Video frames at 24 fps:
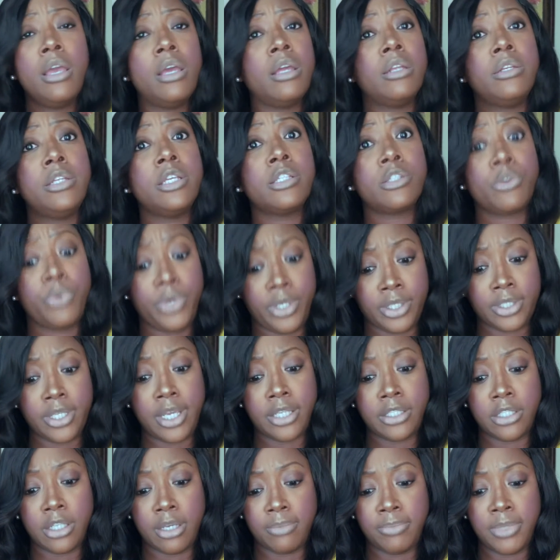this quick
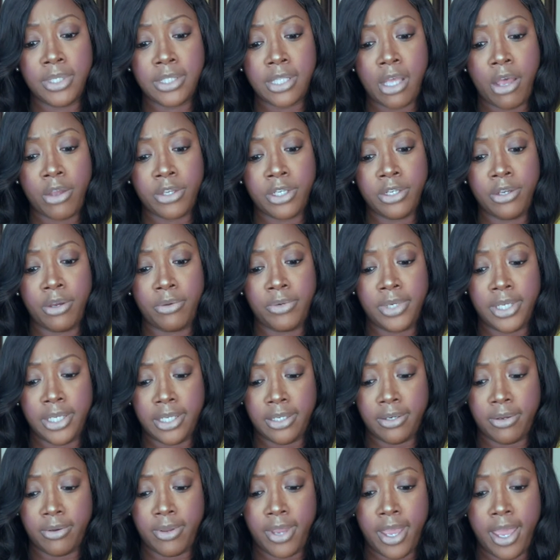touch-up, this is all you're going to
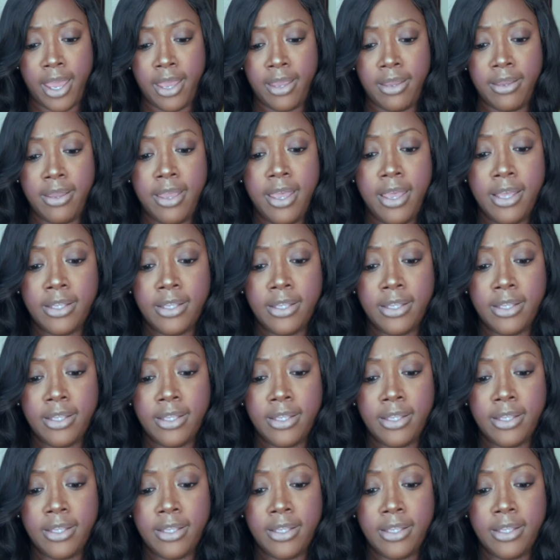need, okay?